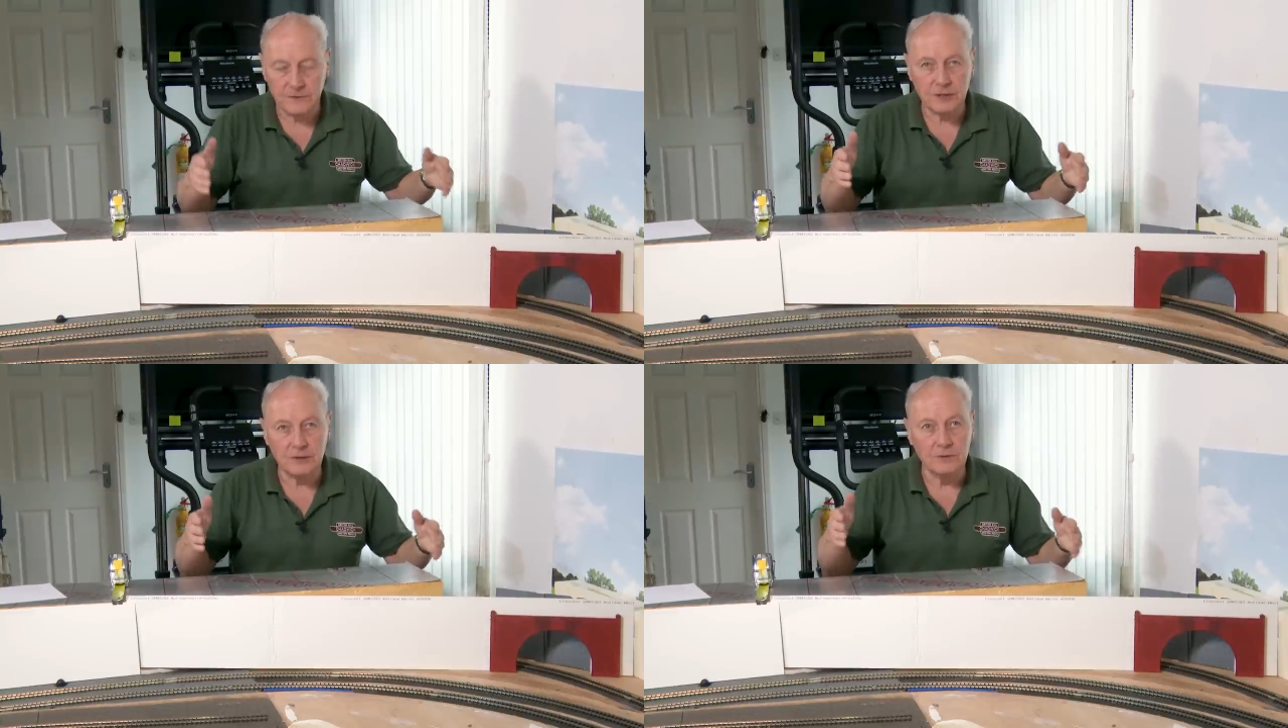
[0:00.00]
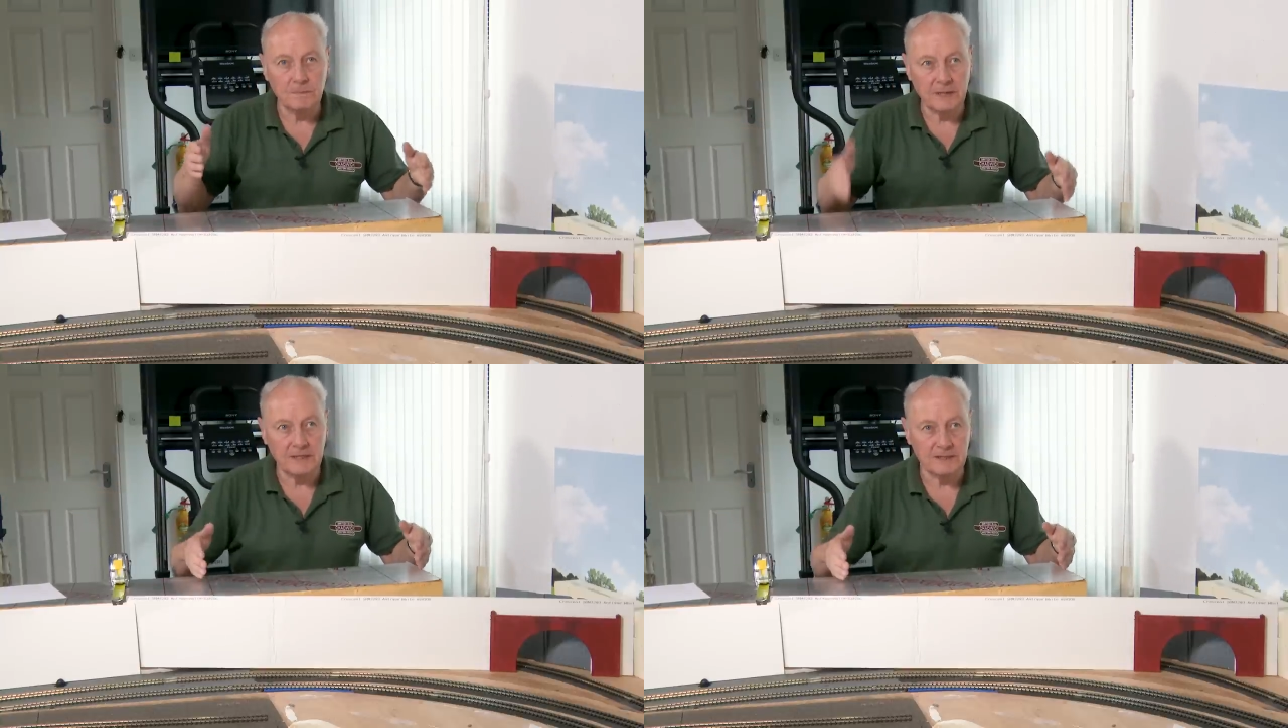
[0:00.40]
2
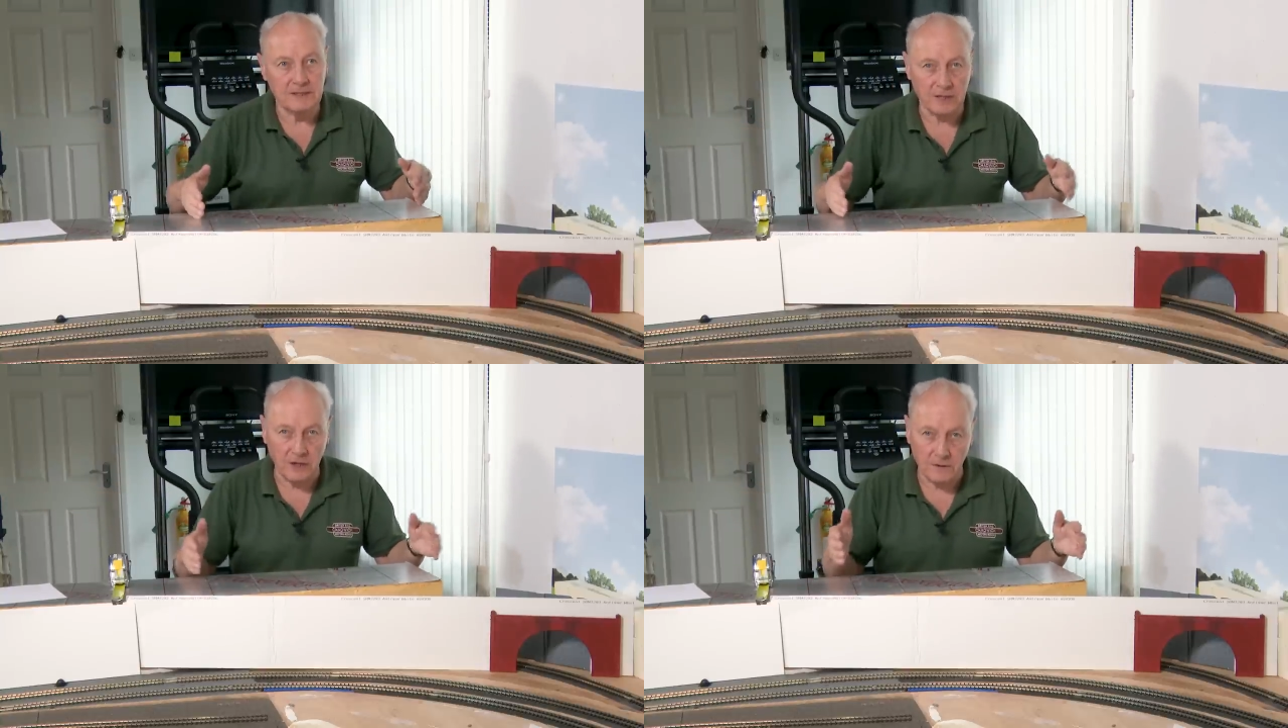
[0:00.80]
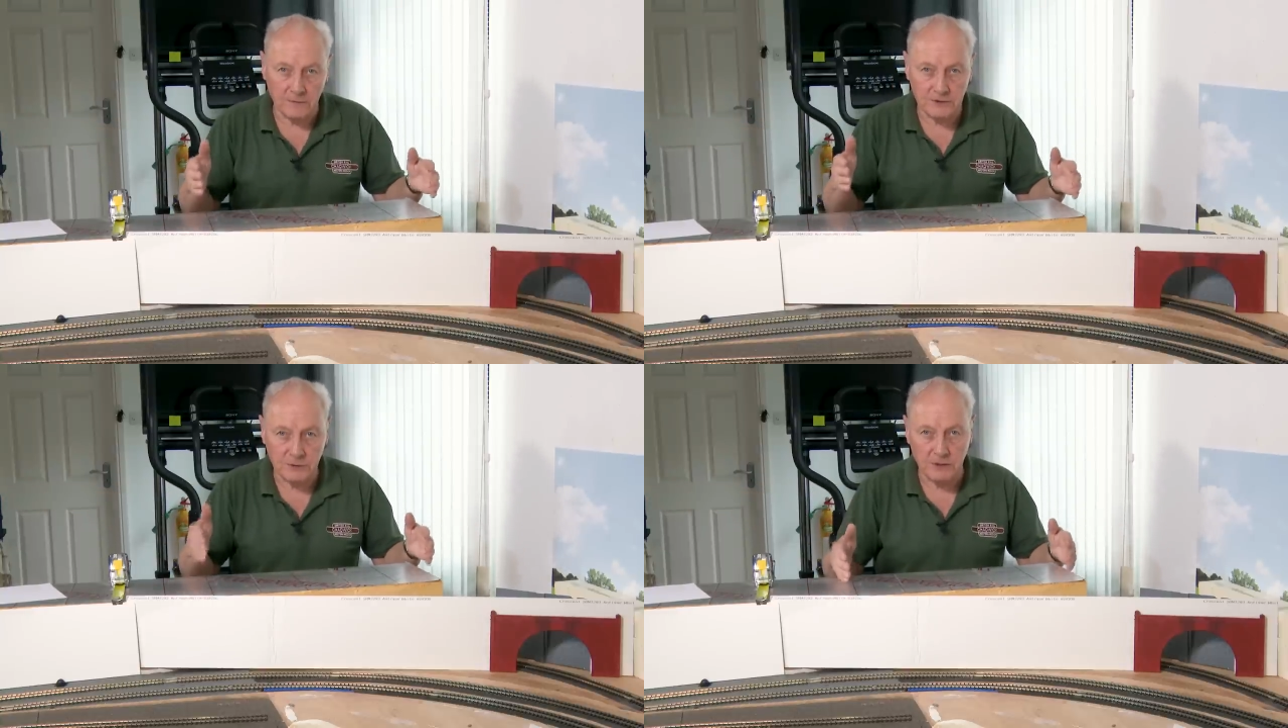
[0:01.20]
pieces
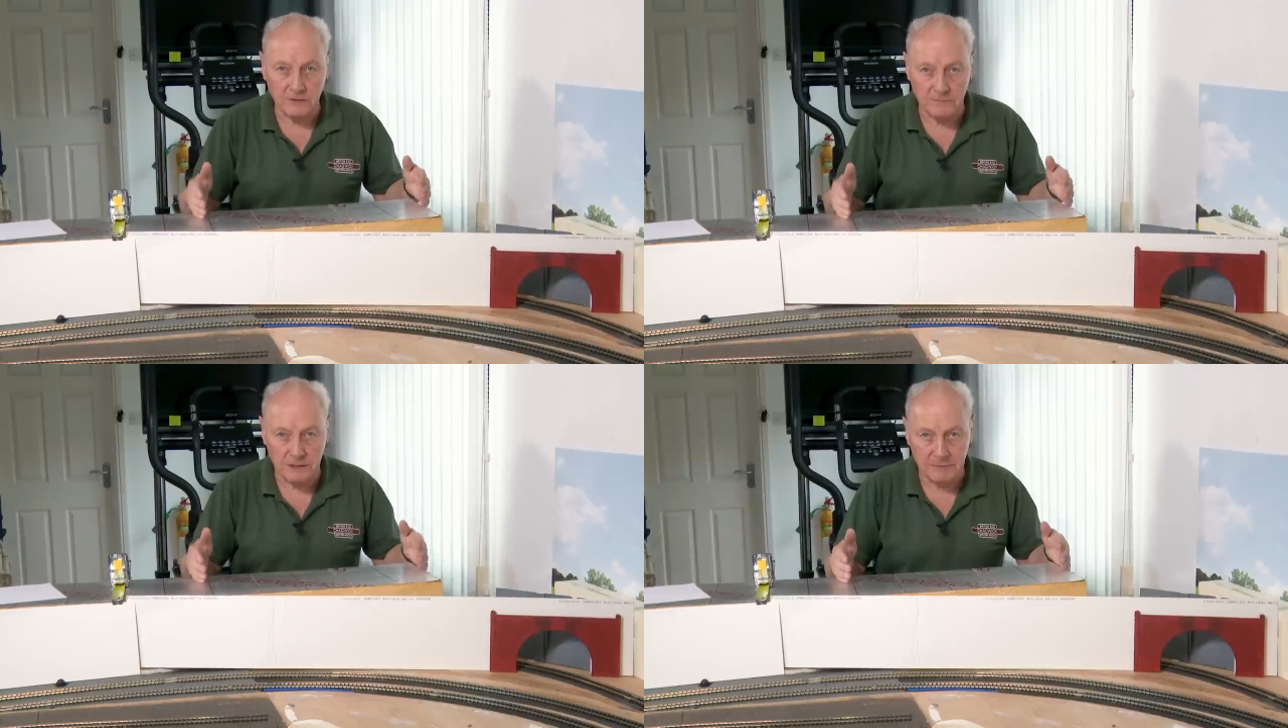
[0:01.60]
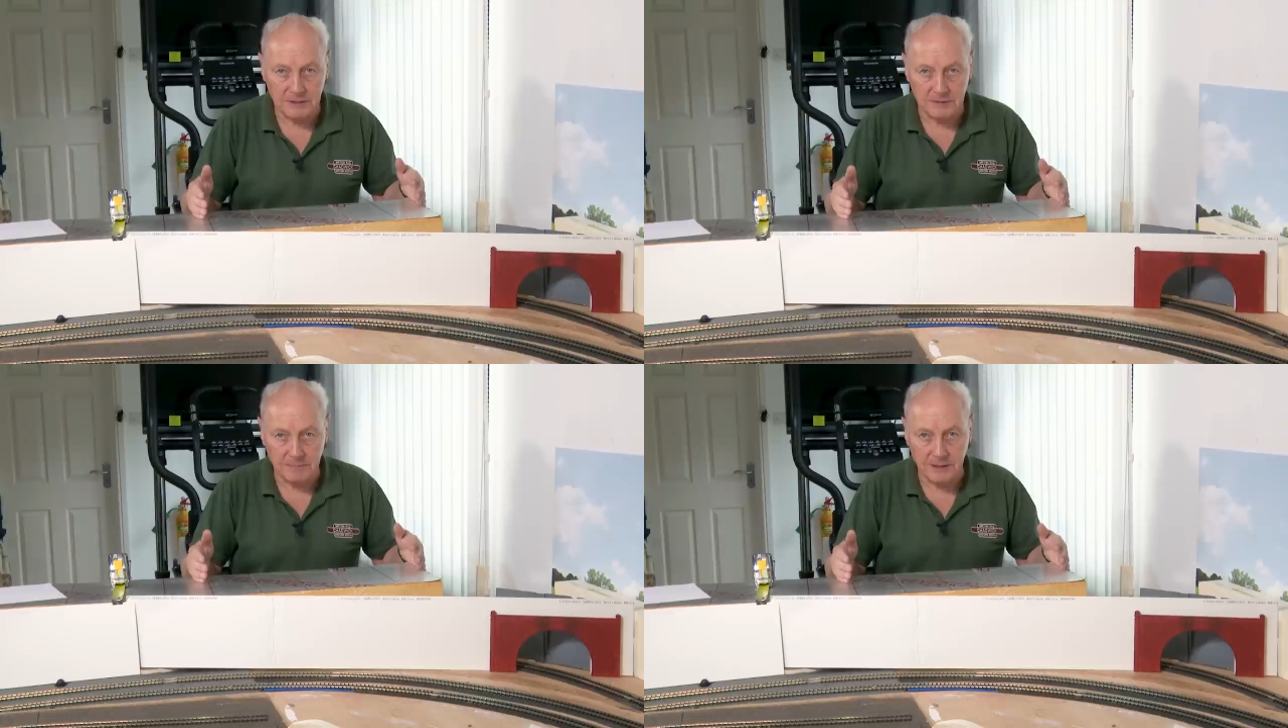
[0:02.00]
of
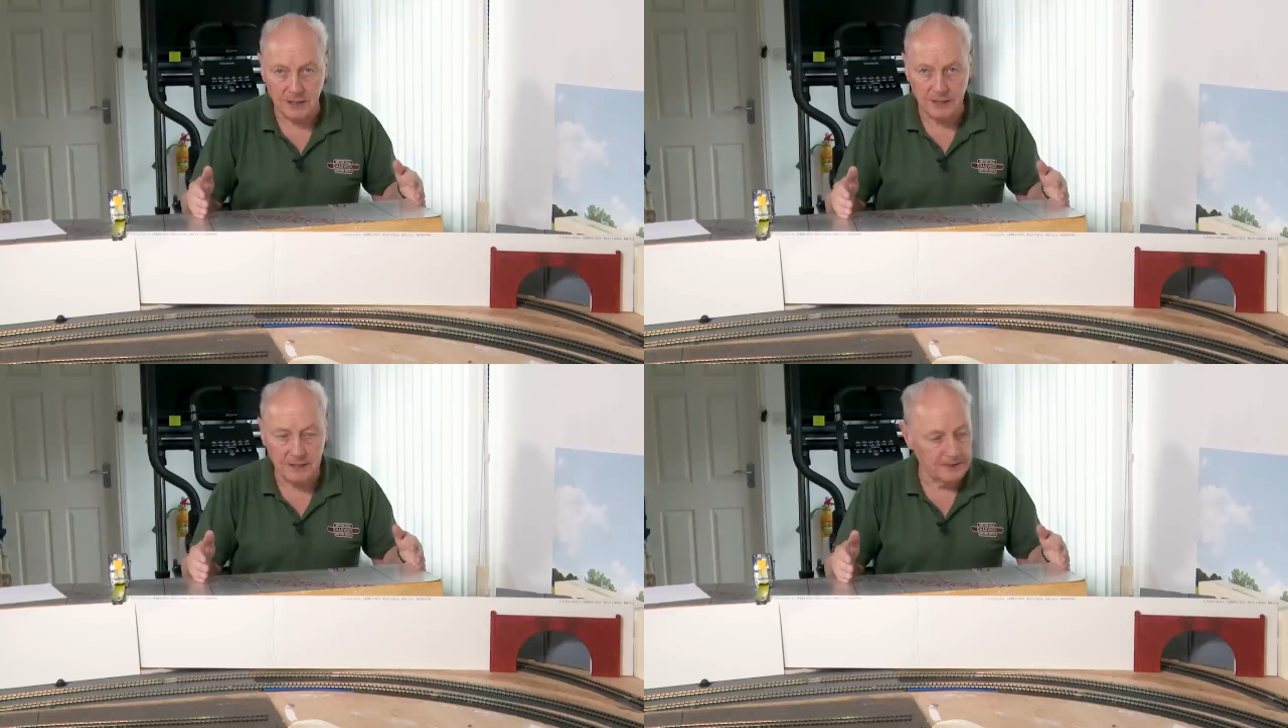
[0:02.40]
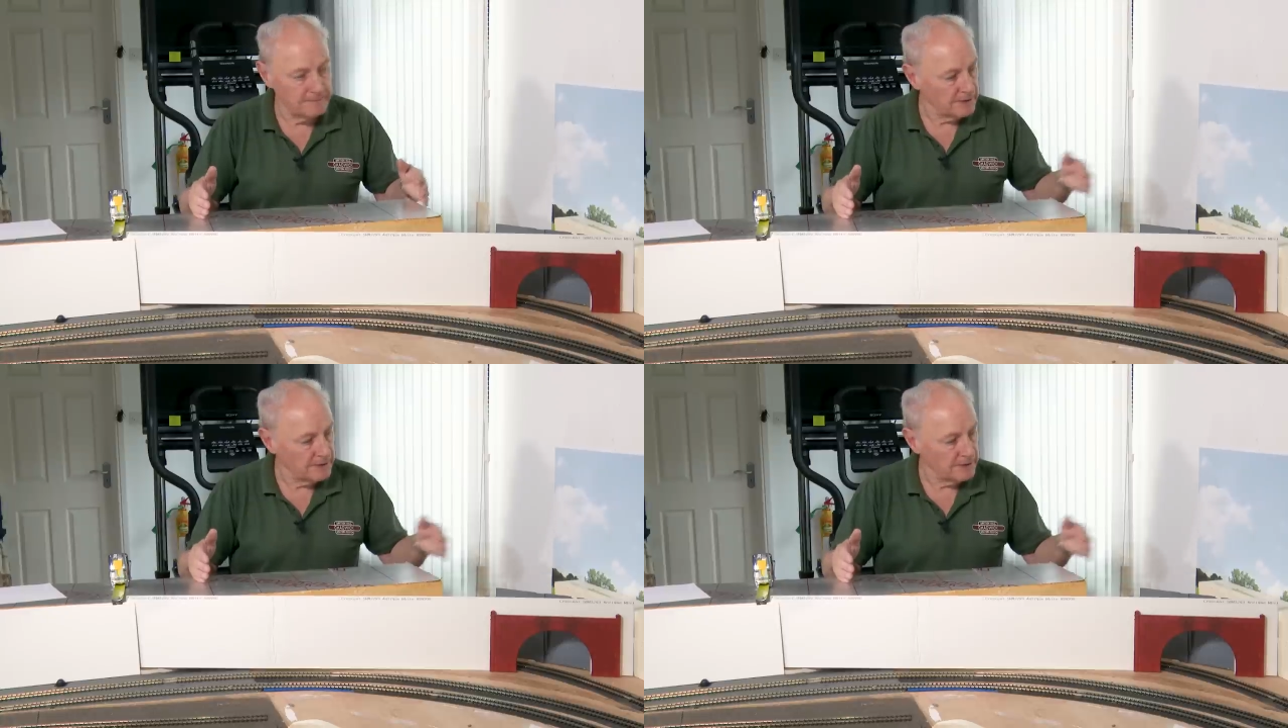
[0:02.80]
12mm ply.